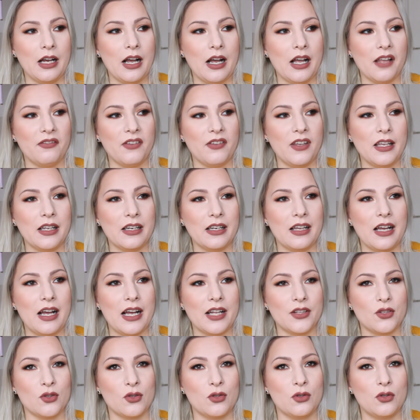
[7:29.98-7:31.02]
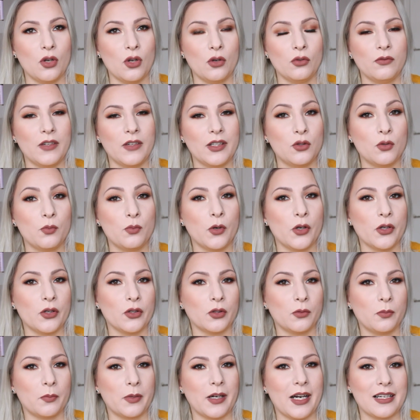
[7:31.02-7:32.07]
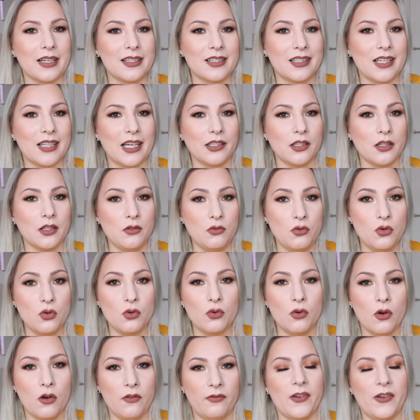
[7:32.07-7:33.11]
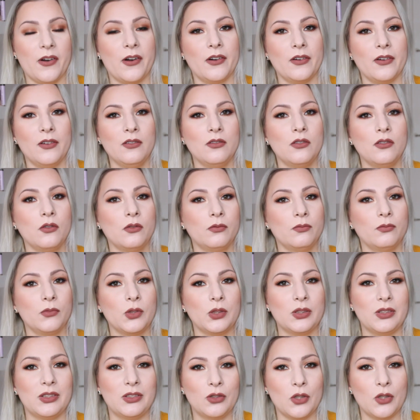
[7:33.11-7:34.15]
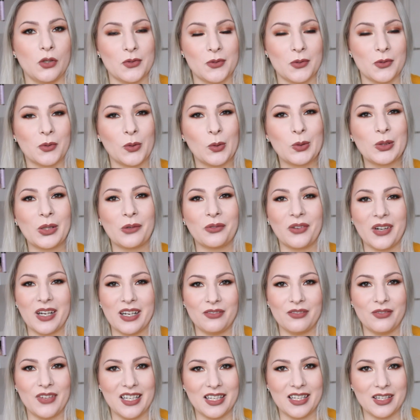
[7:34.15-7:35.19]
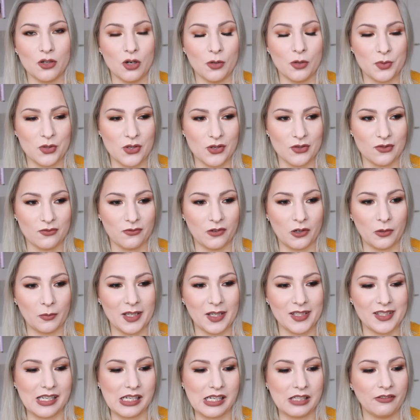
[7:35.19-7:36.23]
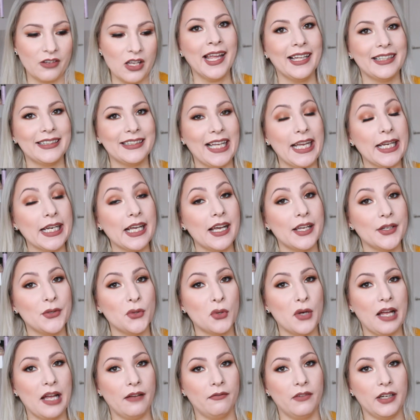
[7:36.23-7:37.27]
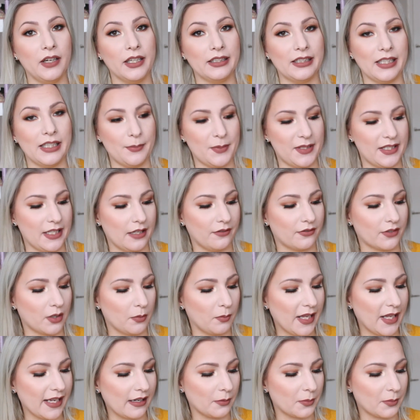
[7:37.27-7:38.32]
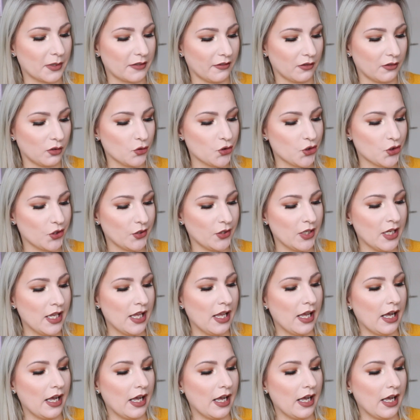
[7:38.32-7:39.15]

I feel I just don't want to boycott brands that do offer those cruelty-free and vegan options for myself. Then I do have one lipstick from Makeup Revolution.